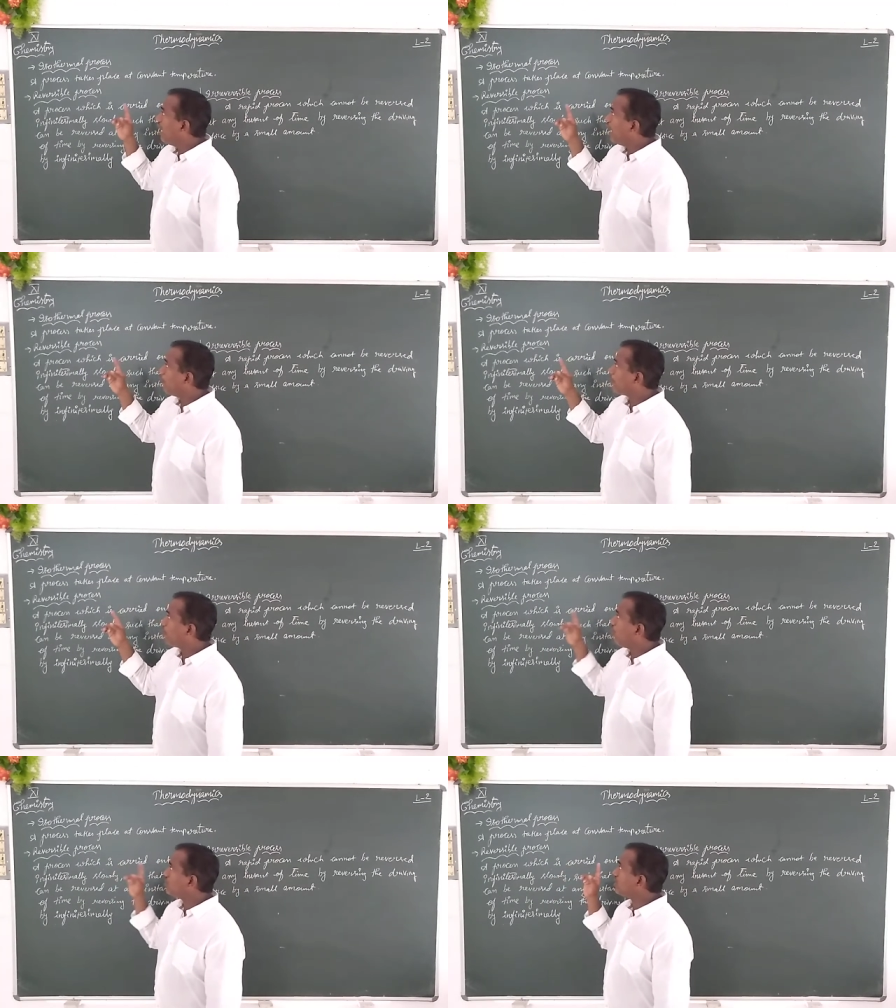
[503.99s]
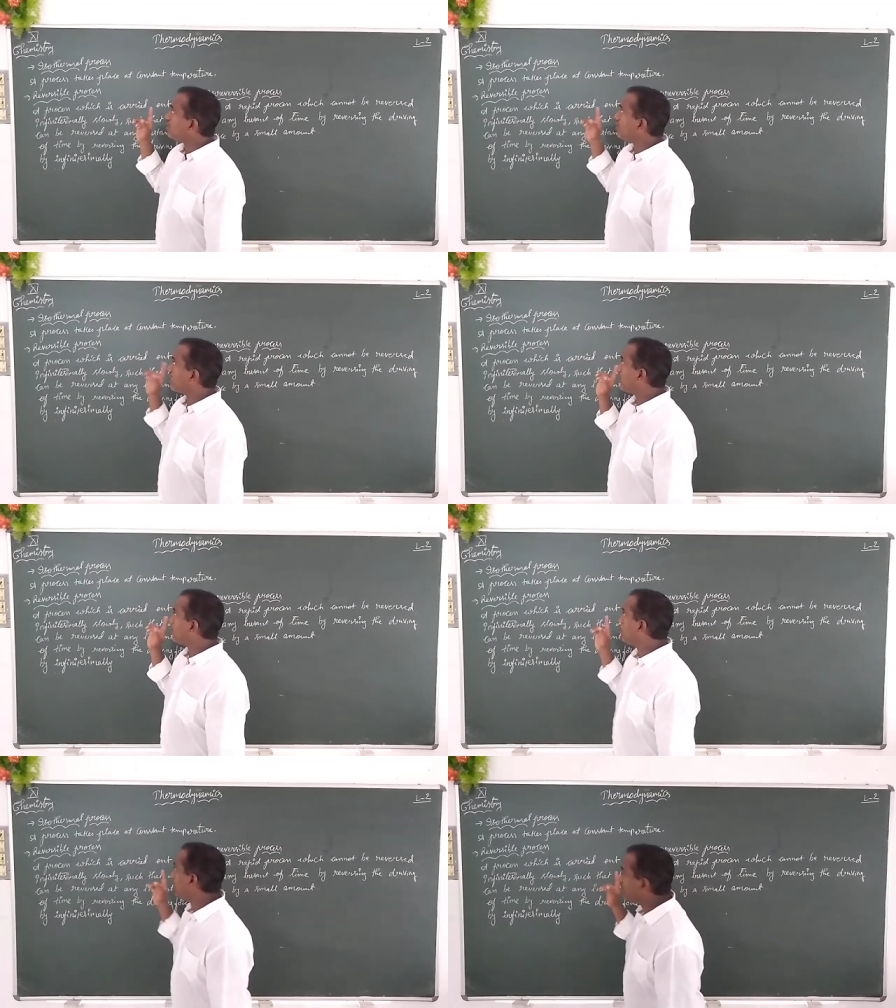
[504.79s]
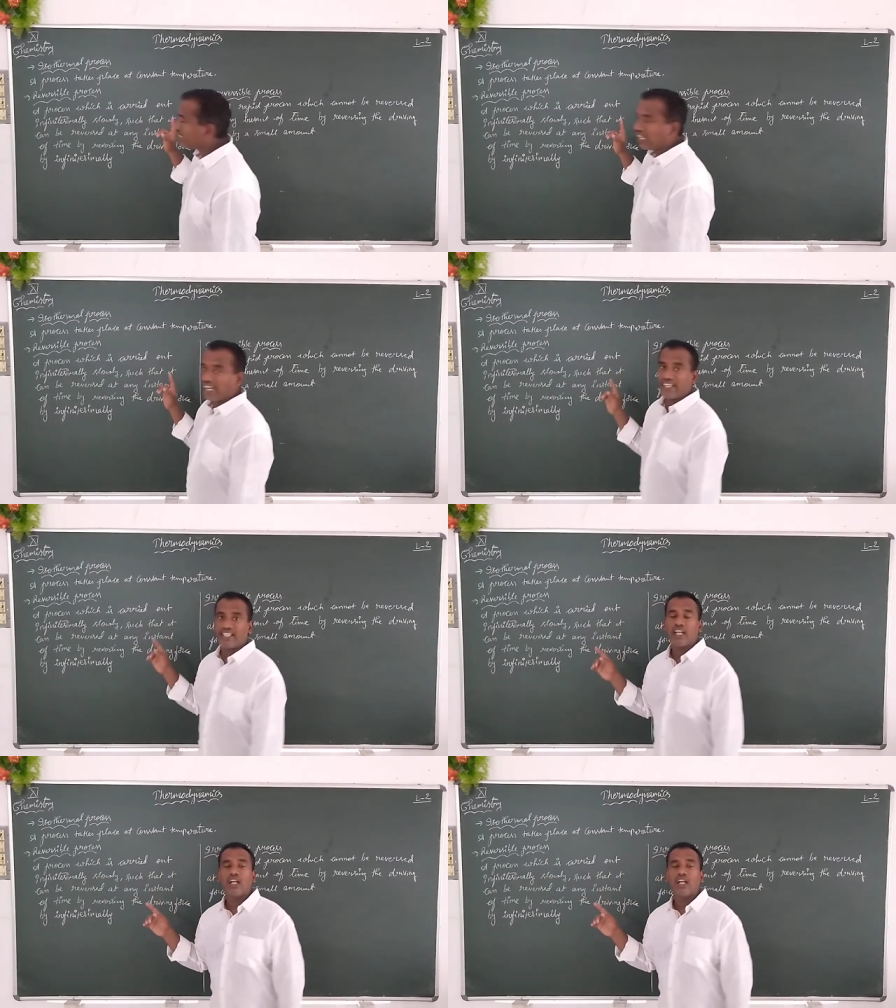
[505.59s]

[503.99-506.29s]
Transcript: A process that takes place at